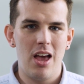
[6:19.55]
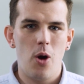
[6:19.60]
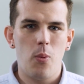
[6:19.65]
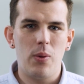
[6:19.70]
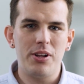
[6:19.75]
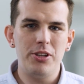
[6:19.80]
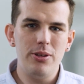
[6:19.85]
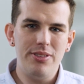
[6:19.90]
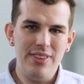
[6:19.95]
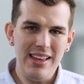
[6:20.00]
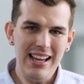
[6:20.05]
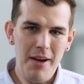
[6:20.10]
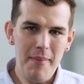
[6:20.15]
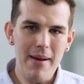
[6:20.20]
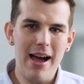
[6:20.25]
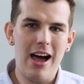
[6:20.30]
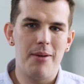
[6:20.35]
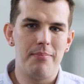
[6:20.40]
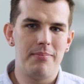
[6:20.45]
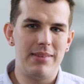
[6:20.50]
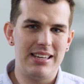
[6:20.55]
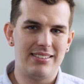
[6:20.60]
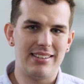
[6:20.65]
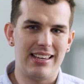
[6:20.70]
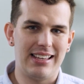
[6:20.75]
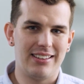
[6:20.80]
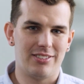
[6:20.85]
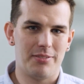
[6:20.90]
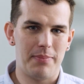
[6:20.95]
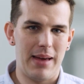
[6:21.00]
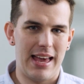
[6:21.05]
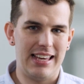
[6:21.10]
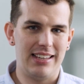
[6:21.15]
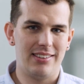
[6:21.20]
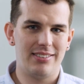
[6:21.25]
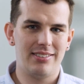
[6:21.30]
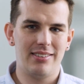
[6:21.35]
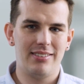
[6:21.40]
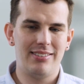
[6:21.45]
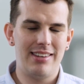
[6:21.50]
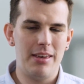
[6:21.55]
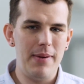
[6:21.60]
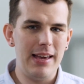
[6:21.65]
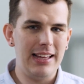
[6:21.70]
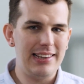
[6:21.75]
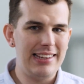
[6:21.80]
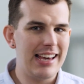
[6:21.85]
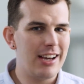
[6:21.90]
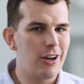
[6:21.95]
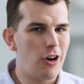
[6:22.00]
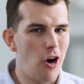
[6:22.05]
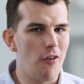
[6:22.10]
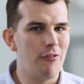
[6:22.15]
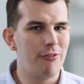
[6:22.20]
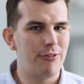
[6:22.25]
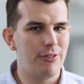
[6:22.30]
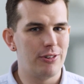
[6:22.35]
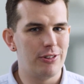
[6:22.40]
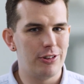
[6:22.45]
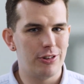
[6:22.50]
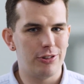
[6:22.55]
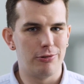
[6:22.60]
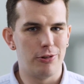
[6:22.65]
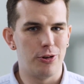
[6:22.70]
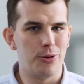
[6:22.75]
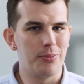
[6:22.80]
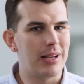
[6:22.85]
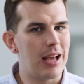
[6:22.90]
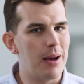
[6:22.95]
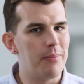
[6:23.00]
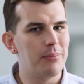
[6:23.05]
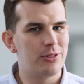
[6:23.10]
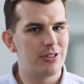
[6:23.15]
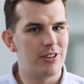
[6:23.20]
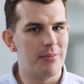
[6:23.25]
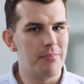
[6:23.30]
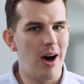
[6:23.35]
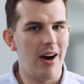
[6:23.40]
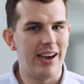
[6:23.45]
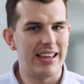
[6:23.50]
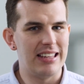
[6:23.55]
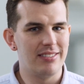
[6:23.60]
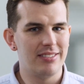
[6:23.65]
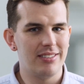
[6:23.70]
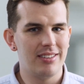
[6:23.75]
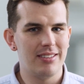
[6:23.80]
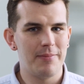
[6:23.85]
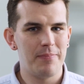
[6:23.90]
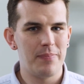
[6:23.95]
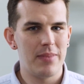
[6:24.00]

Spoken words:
When you think about a meeting space, typically a conference room comes to mind.